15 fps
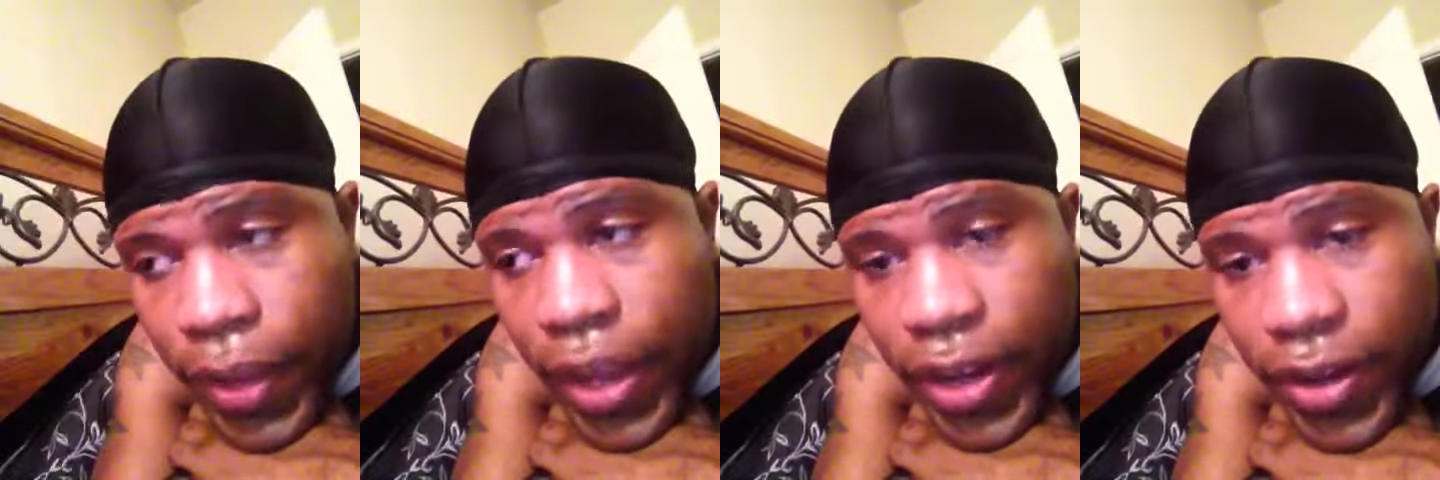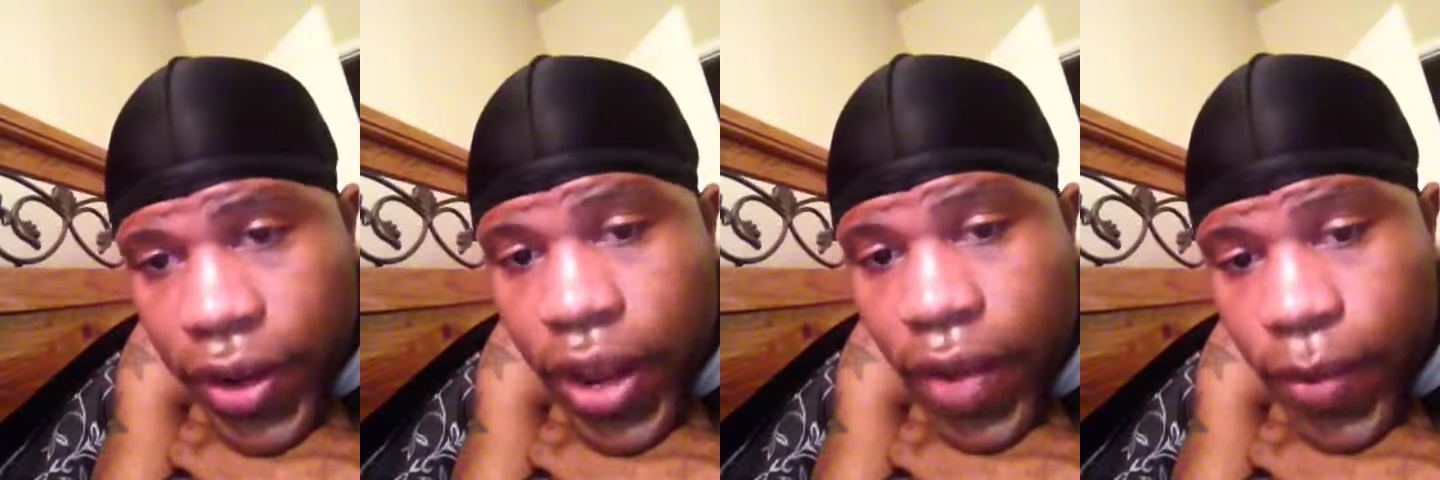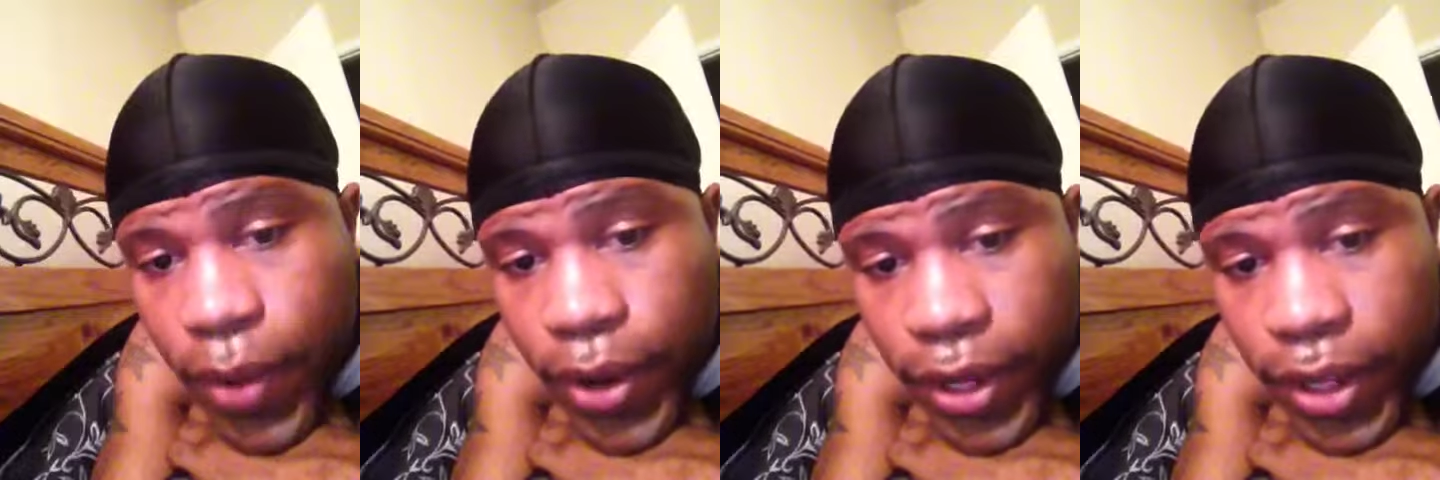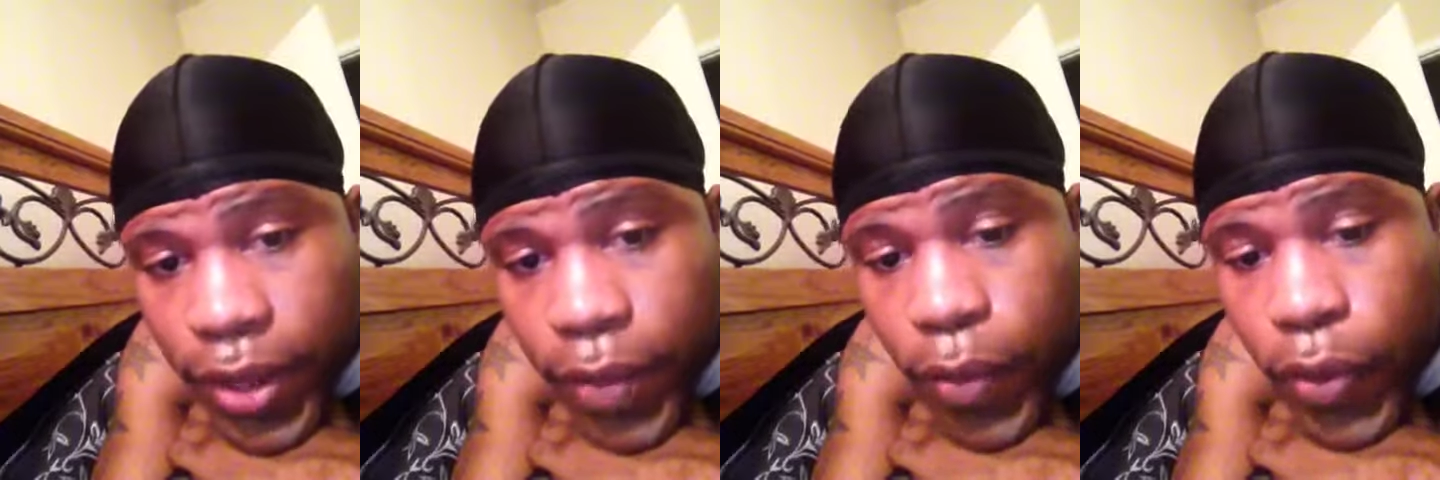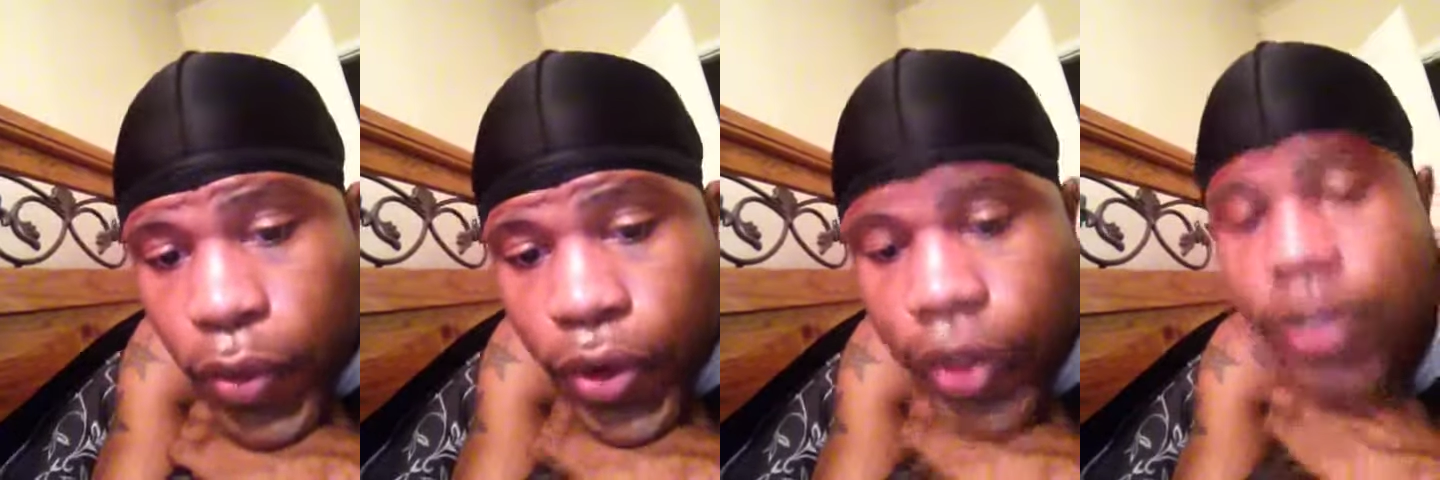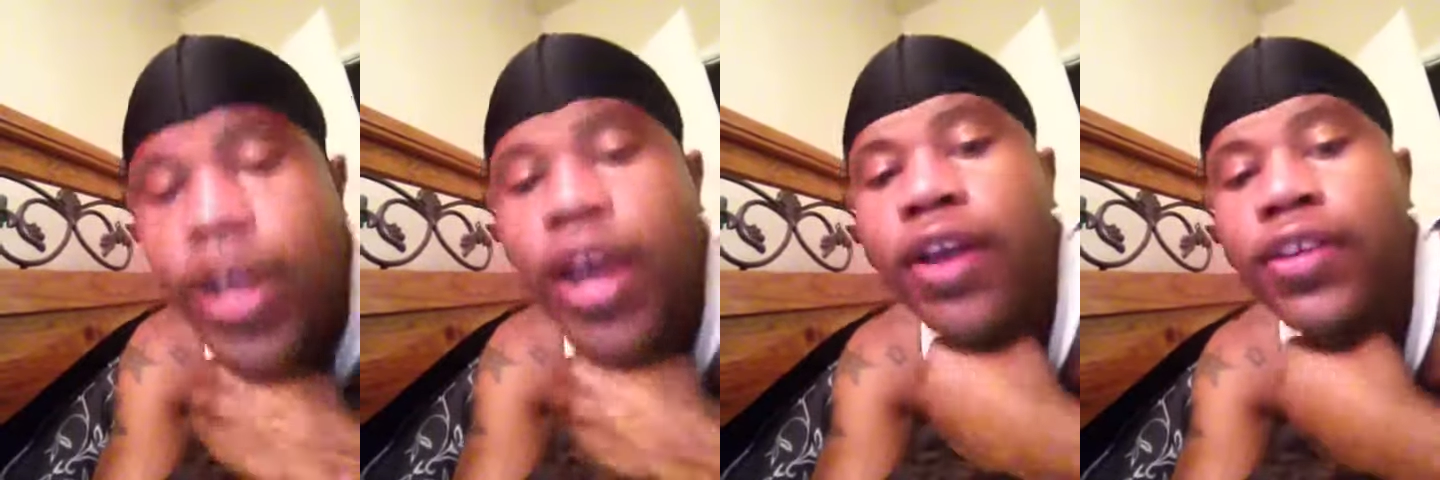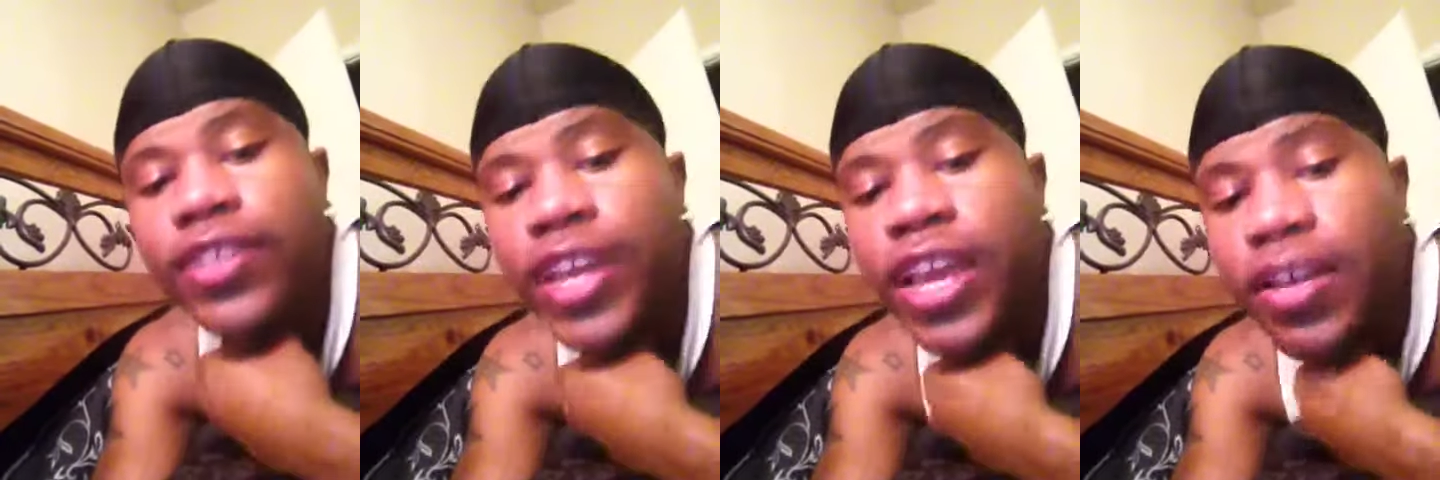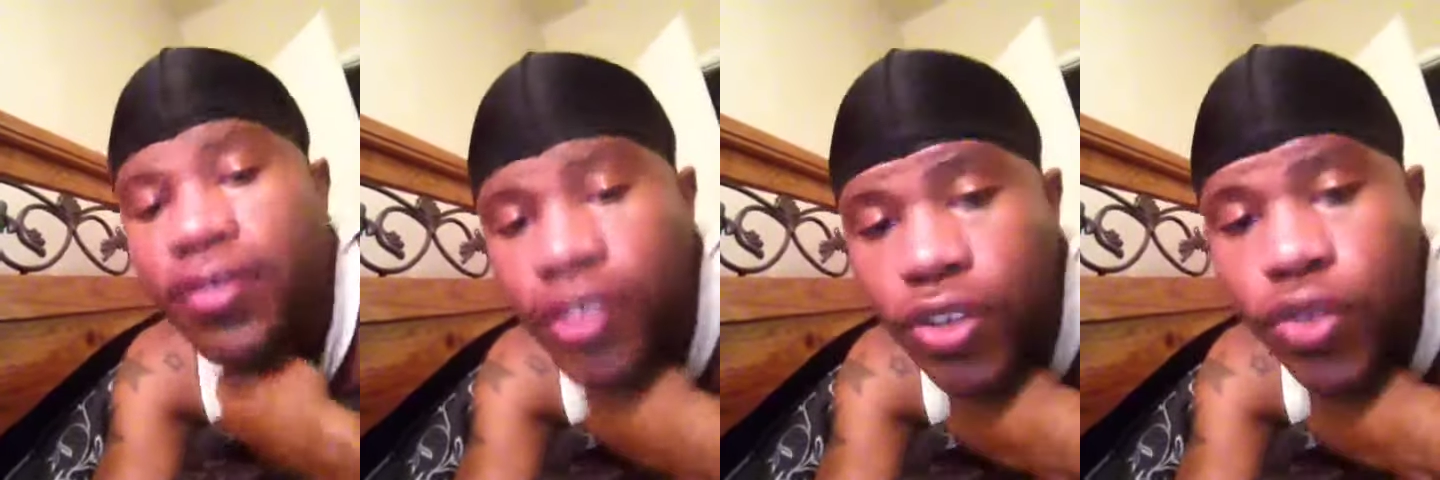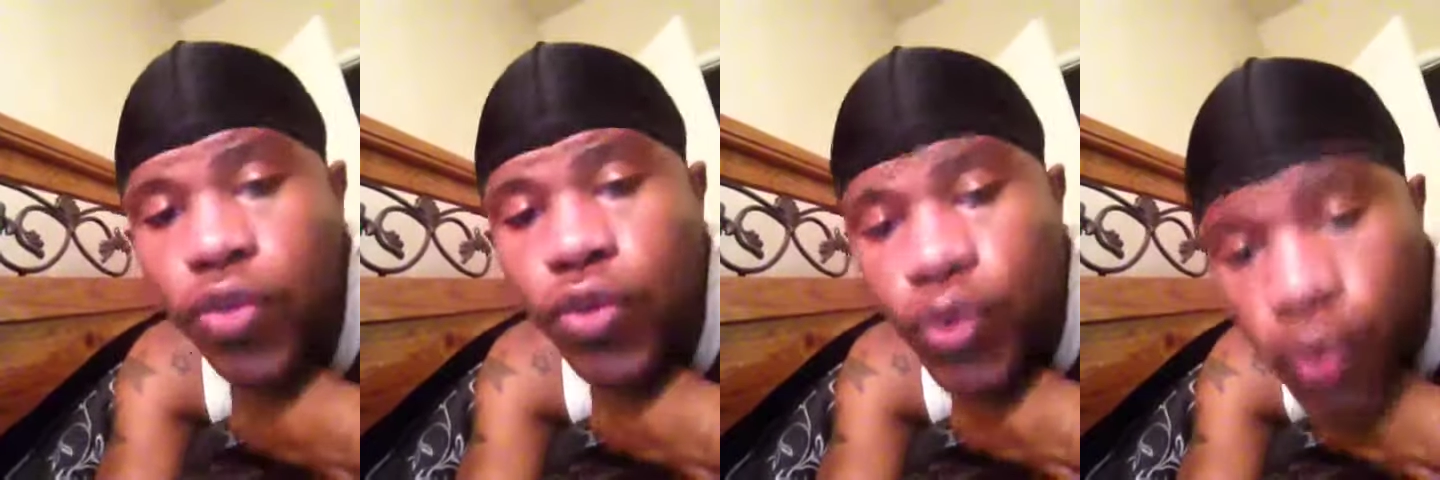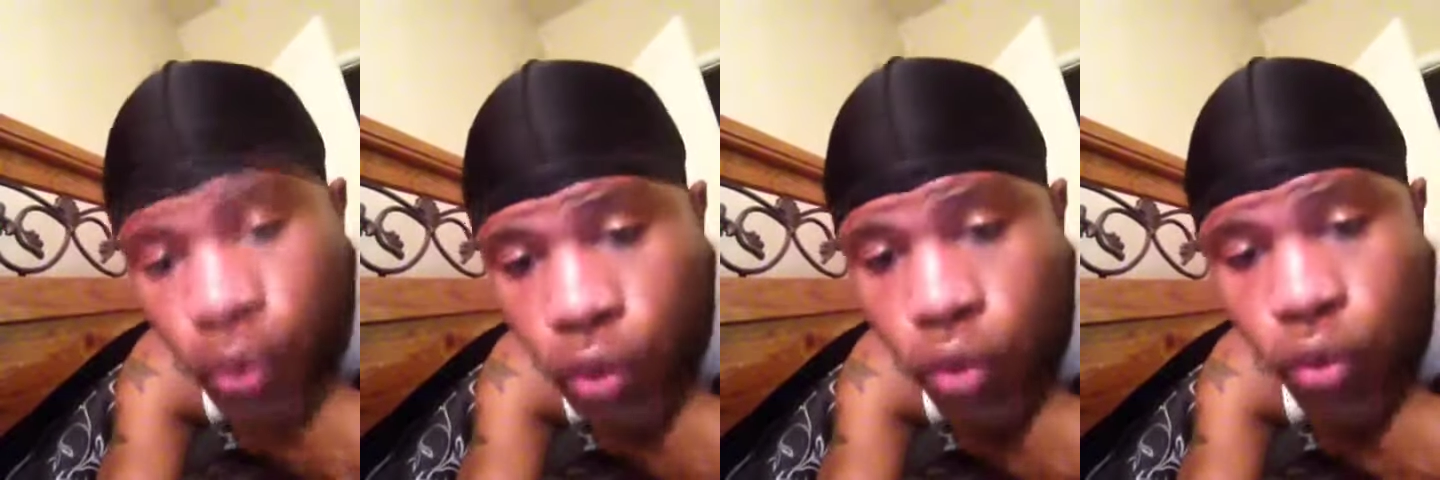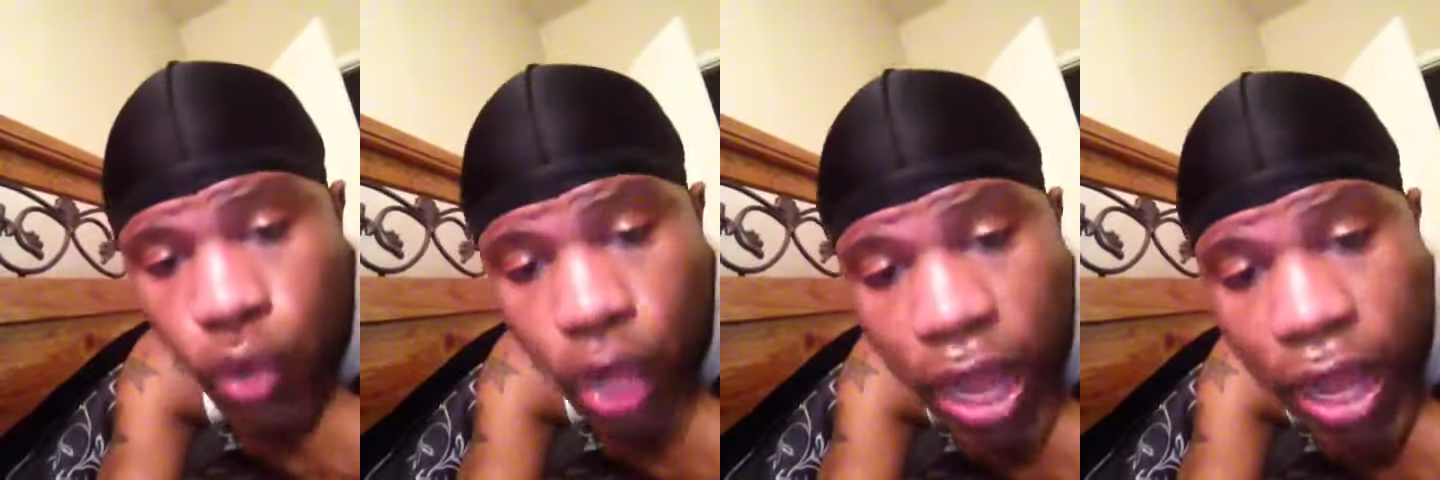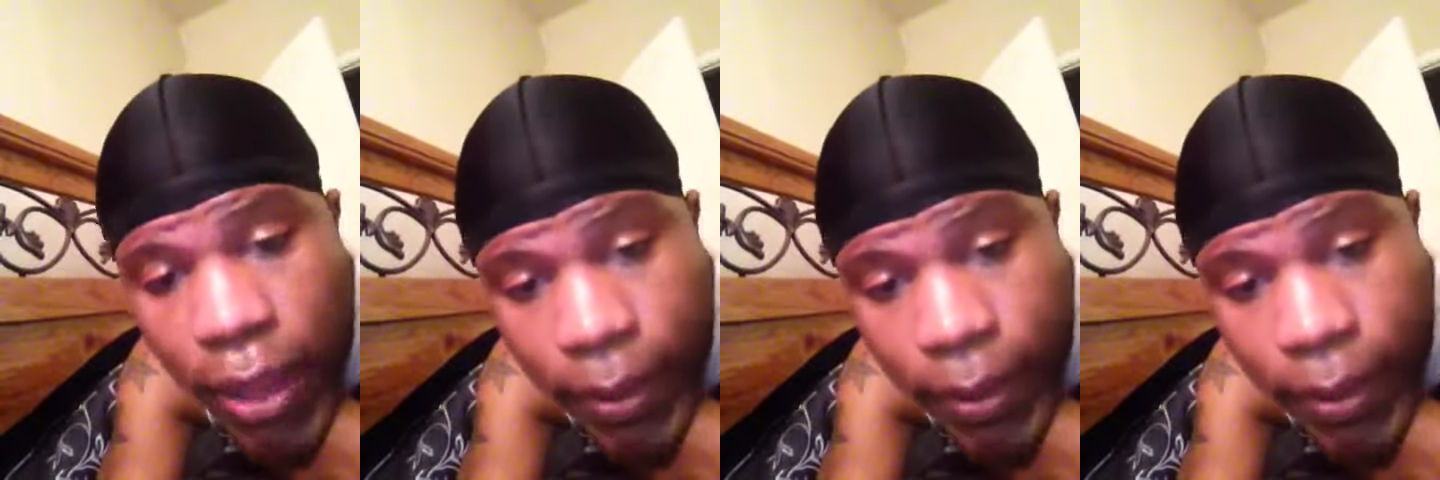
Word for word: I do have work in the morning. I also have school.